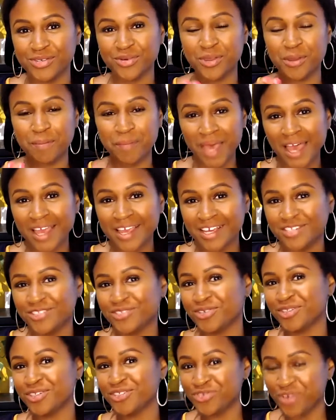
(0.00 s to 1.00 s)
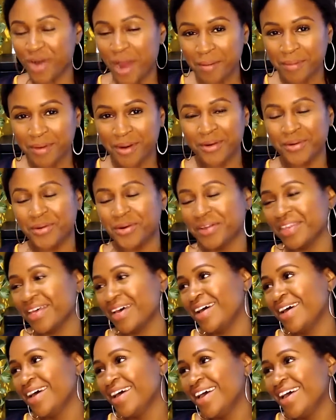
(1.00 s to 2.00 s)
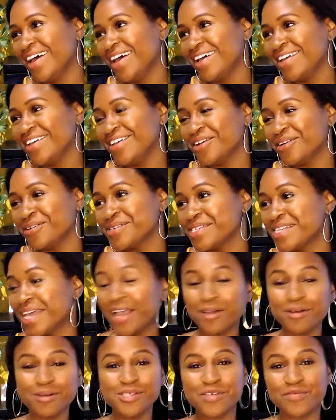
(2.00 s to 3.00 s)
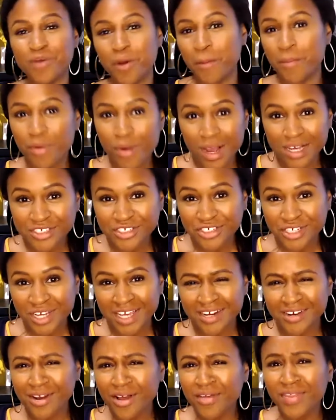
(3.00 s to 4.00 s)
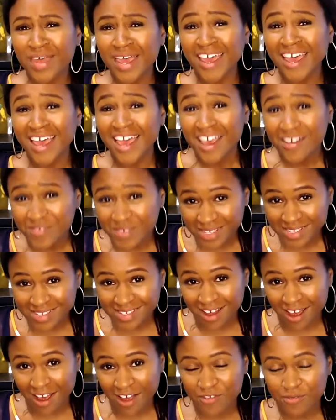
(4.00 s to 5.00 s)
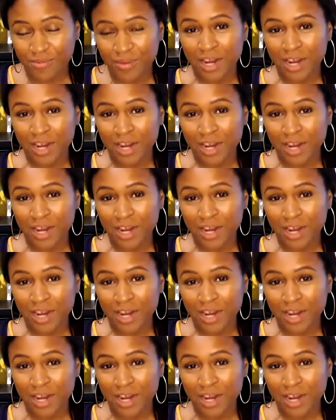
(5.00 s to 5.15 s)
or the baggage or the trauma or the, cycles of oppression and all the heavy stuff.